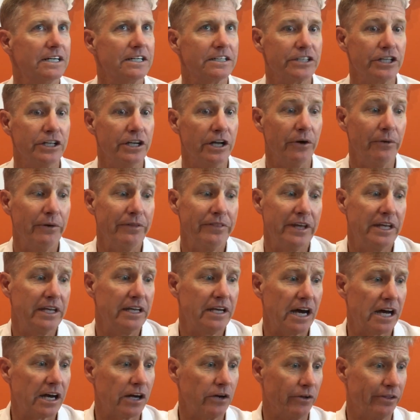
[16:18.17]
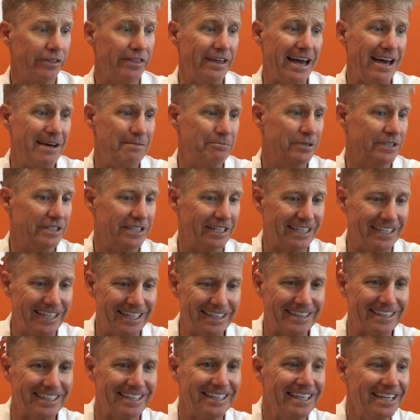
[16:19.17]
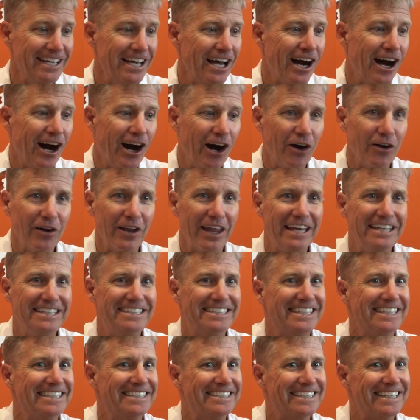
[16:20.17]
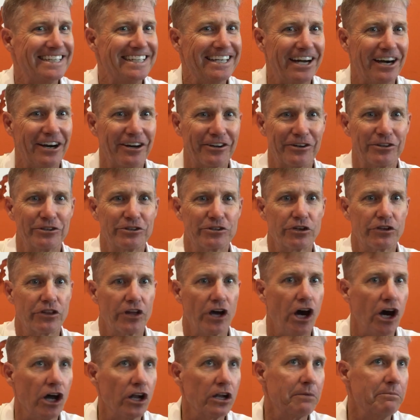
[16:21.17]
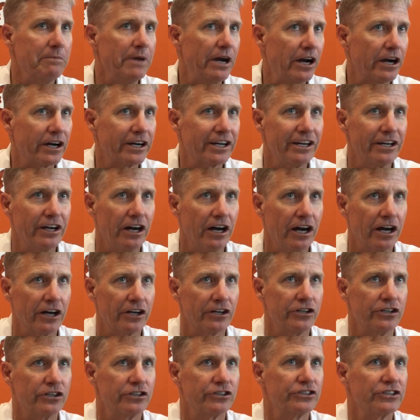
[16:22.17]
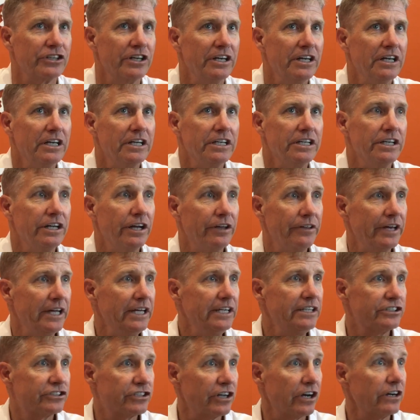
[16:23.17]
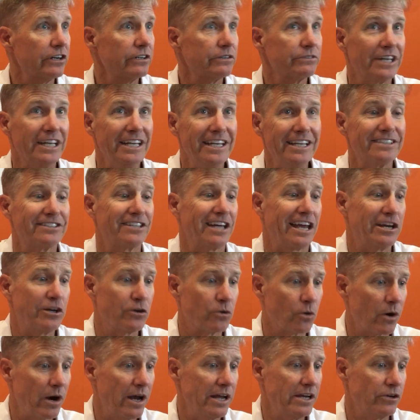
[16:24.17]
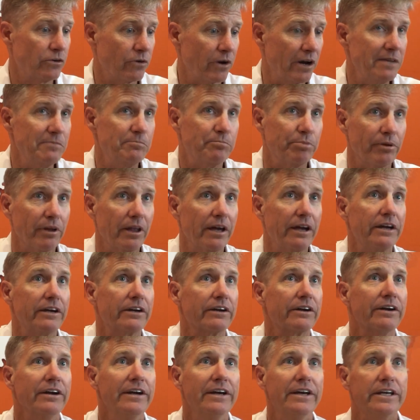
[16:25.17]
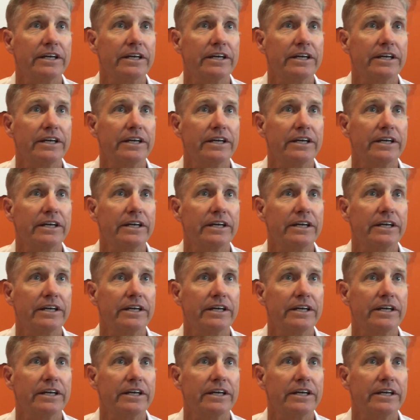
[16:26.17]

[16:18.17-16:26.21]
You know, and then not only that, but to get the All-ACC honors or the All-American honors, you know, that he deserves. He is a great, great player.